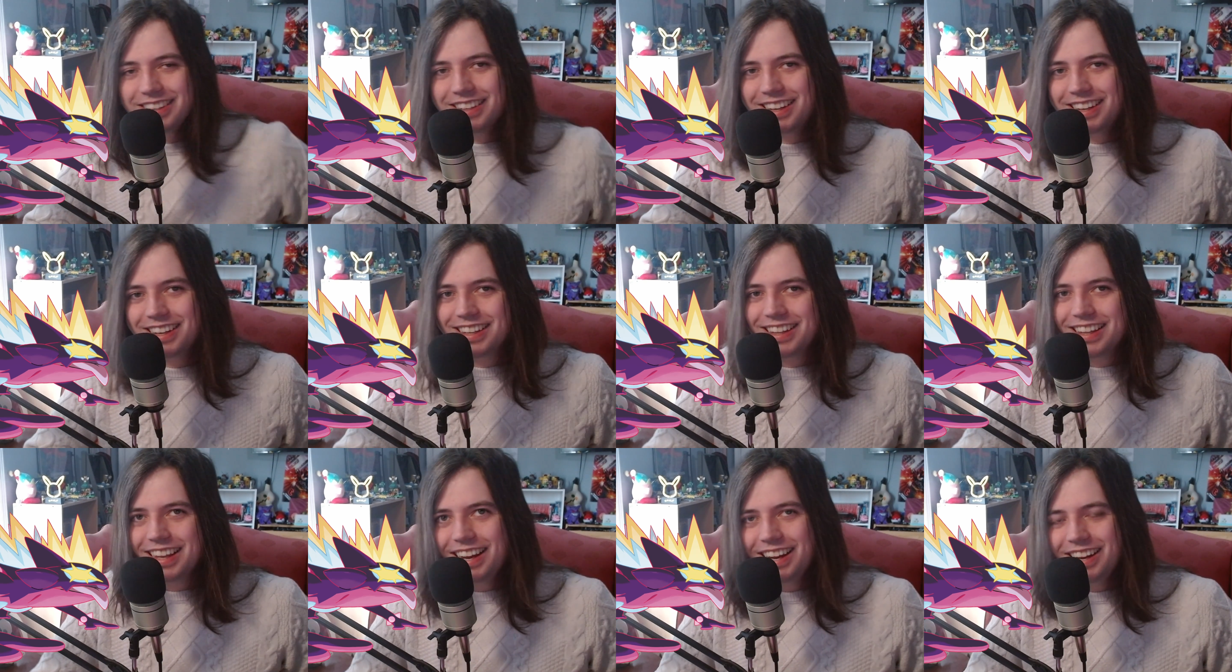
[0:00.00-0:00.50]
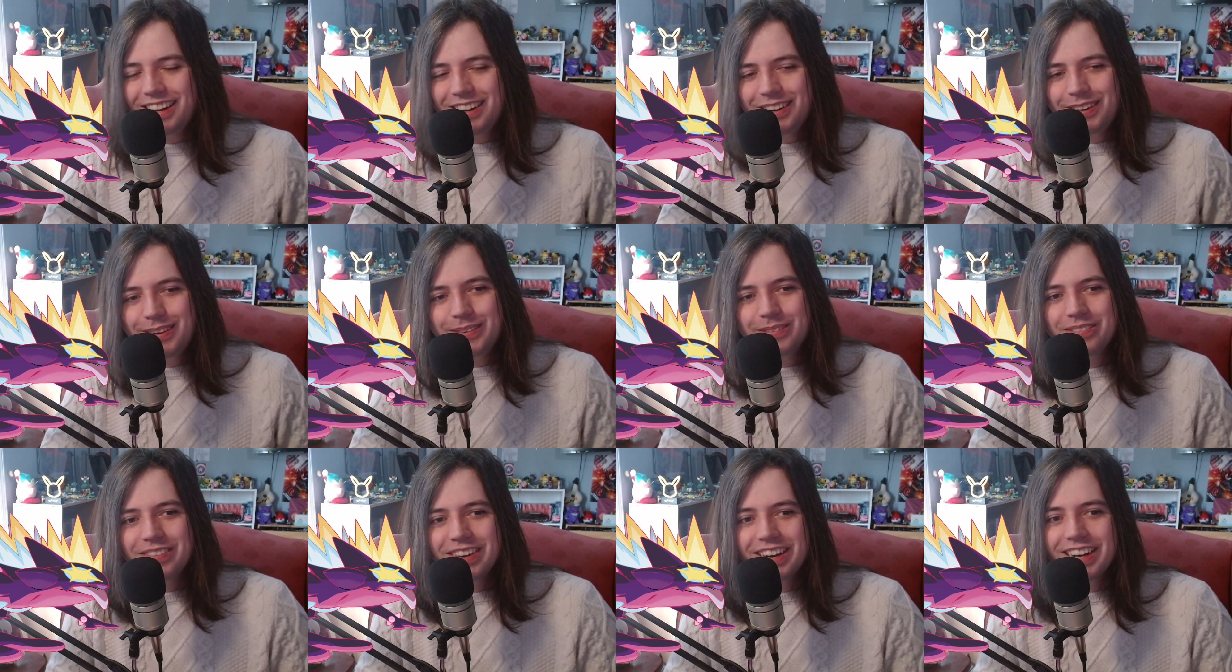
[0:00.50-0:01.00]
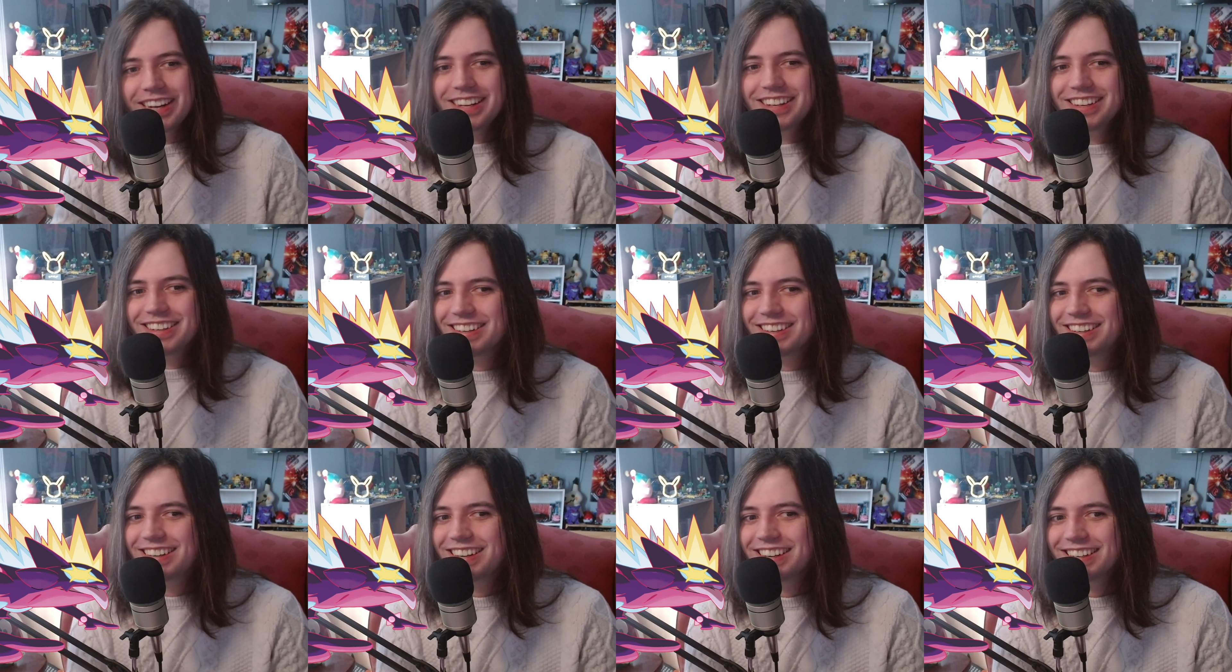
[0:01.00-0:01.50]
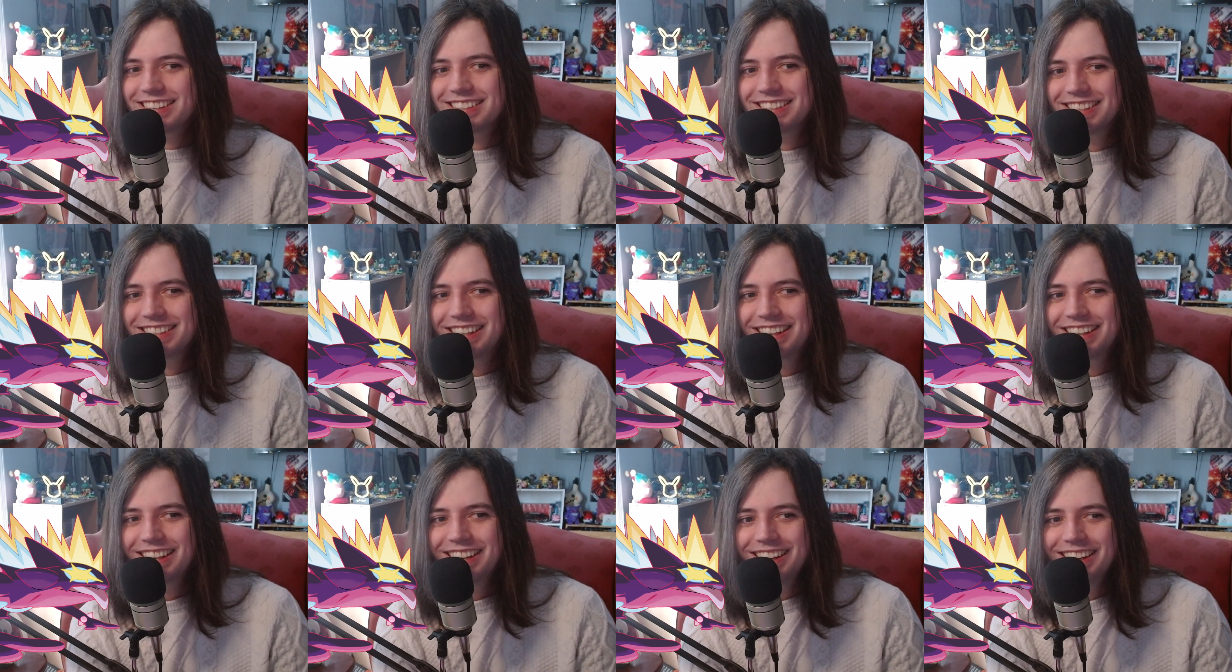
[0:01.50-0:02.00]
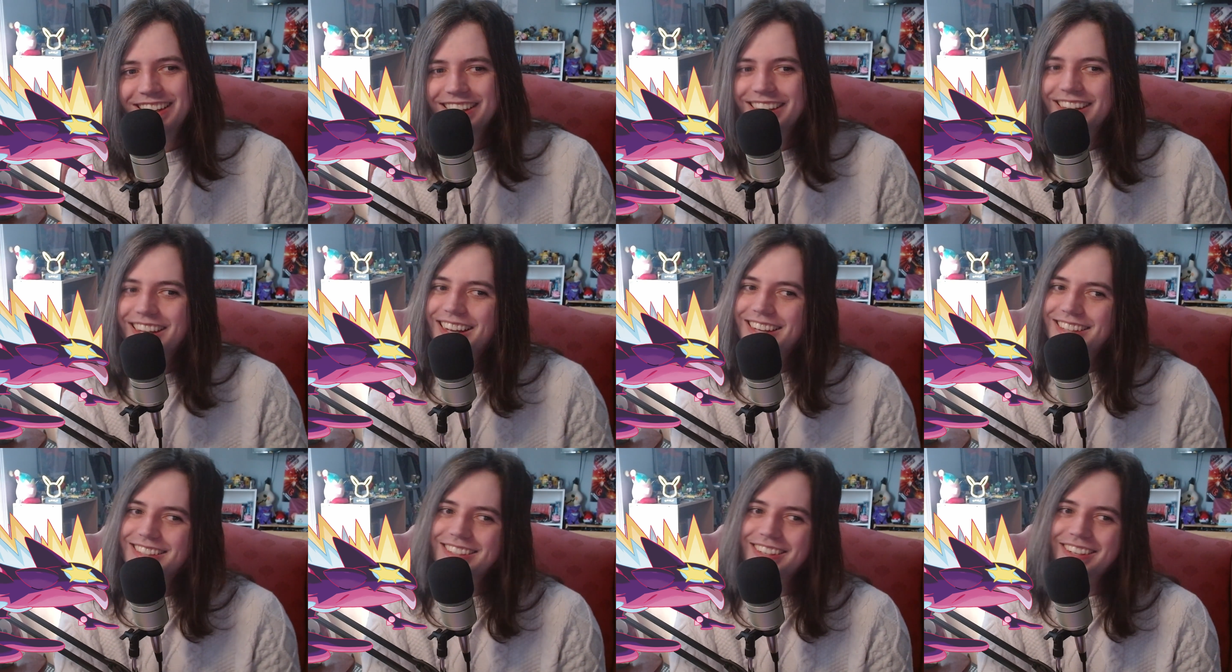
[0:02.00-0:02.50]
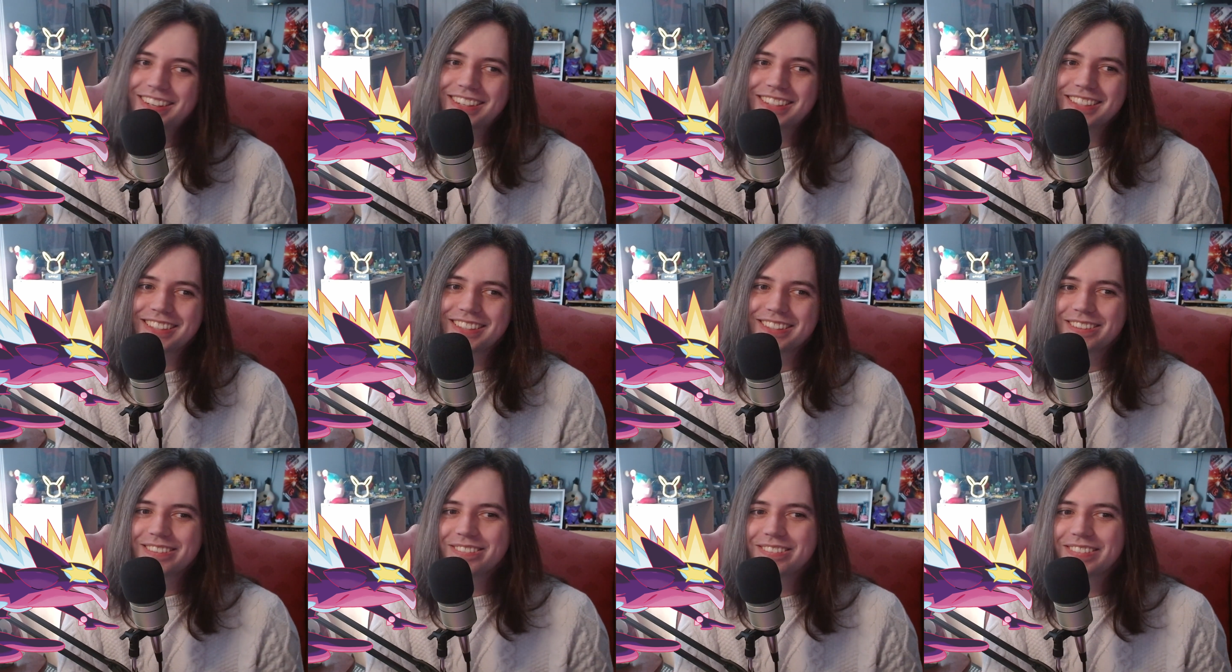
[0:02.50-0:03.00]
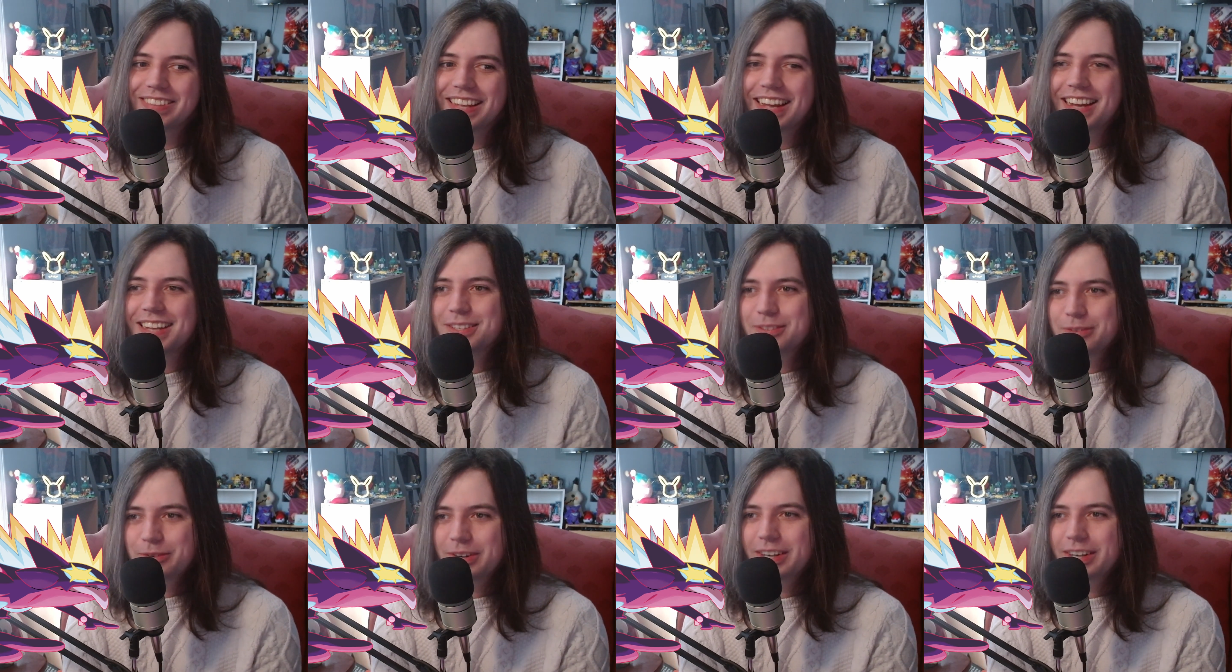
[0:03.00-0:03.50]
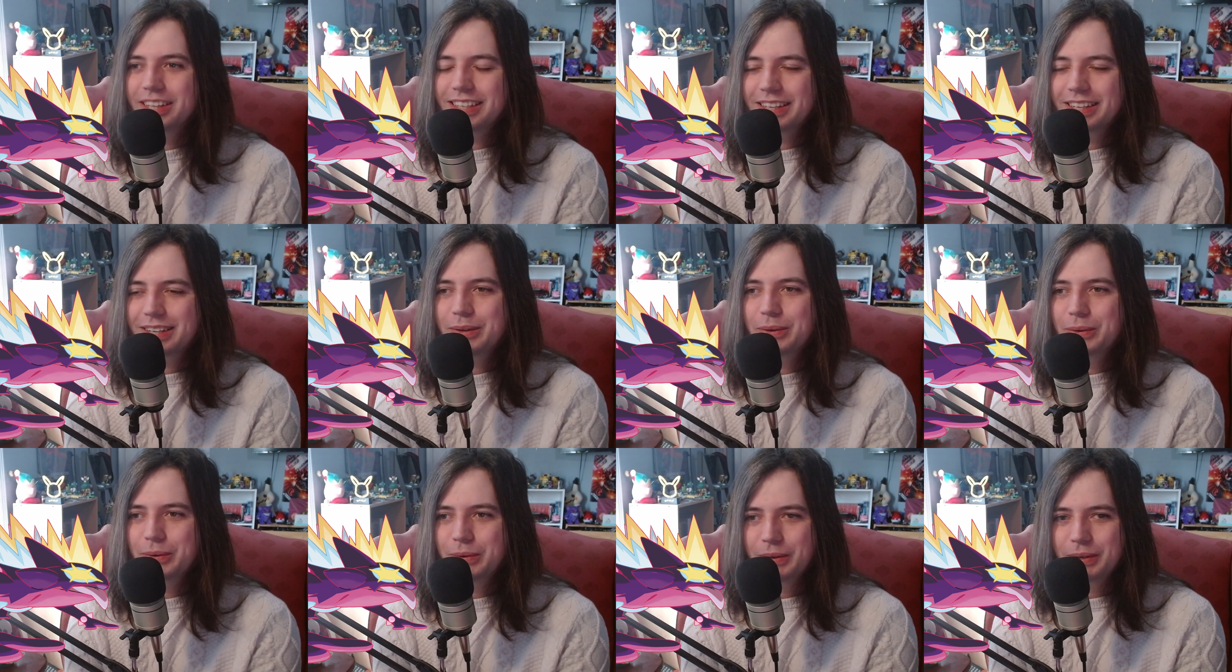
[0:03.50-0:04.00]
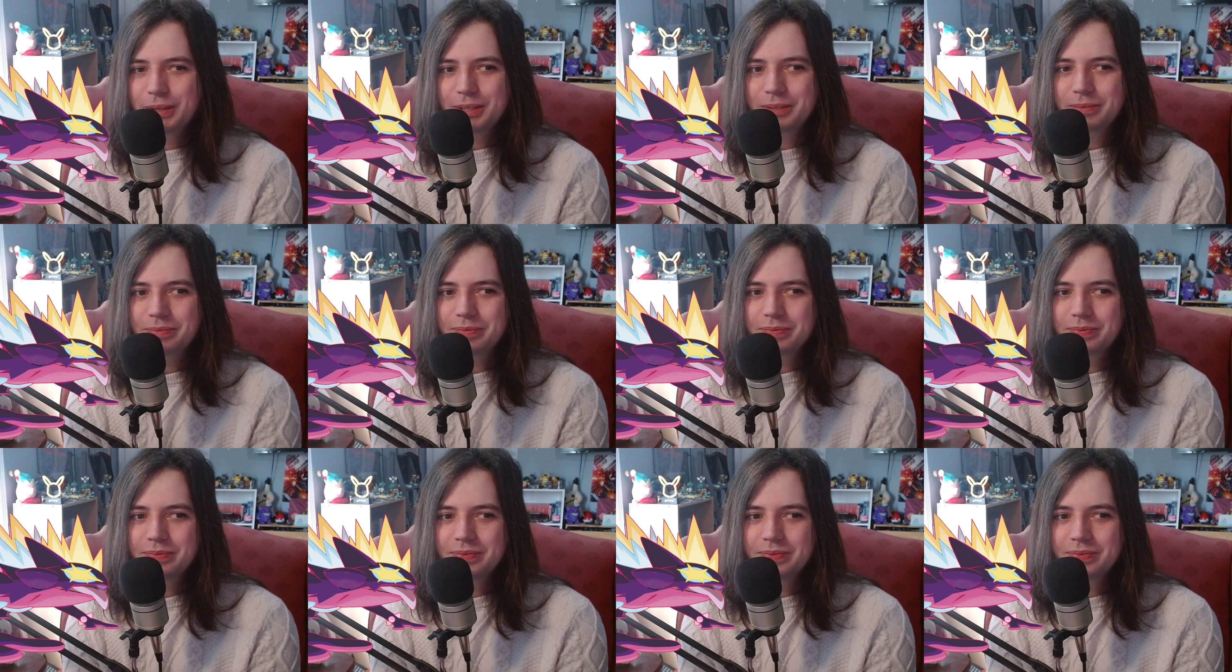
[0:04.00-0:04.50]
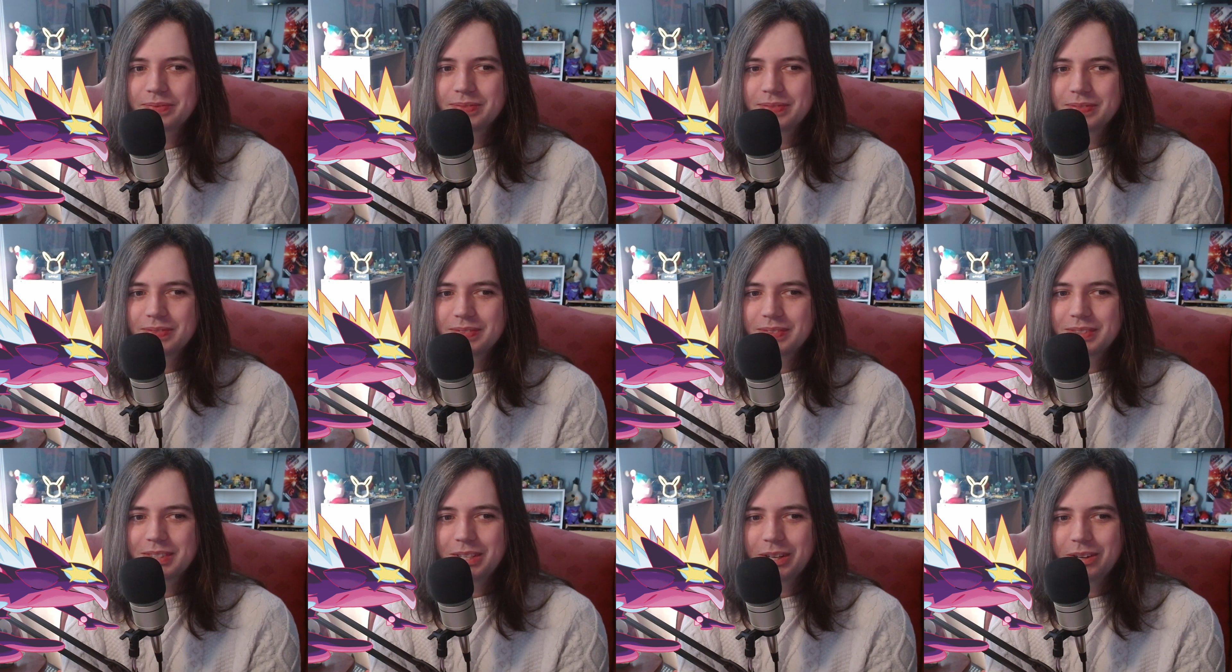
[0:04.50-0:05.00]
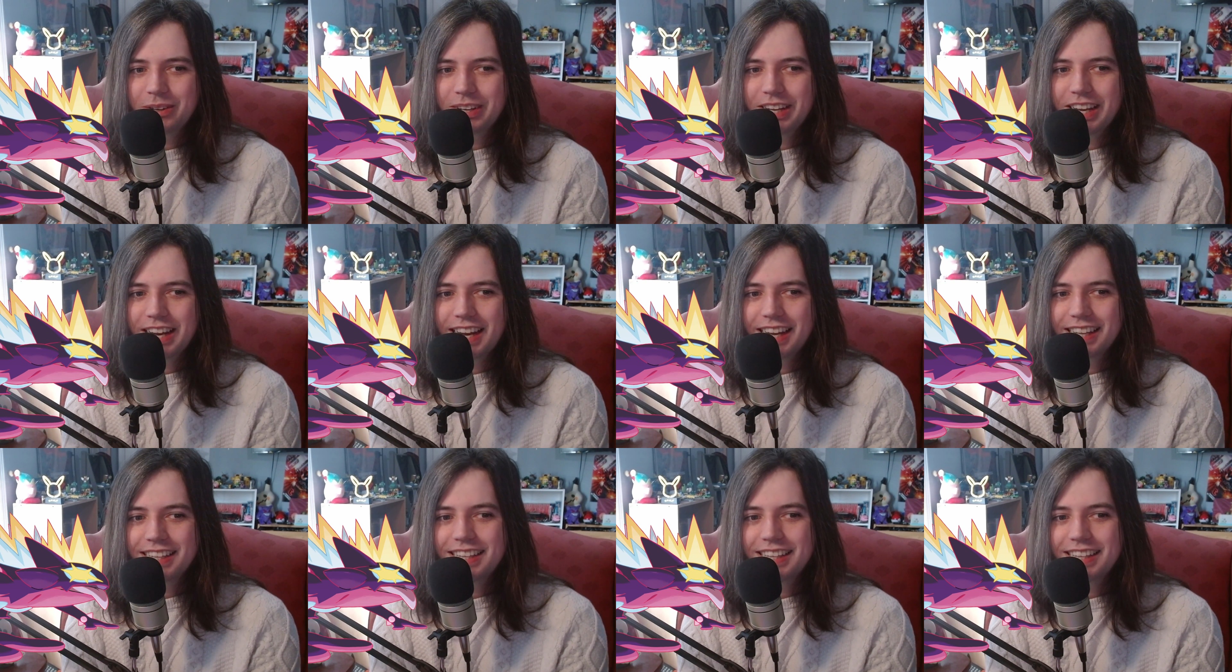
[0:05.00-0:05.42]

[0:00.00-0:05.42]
like that. Oh my goodness. That's awesome. That's really cool. So yeah,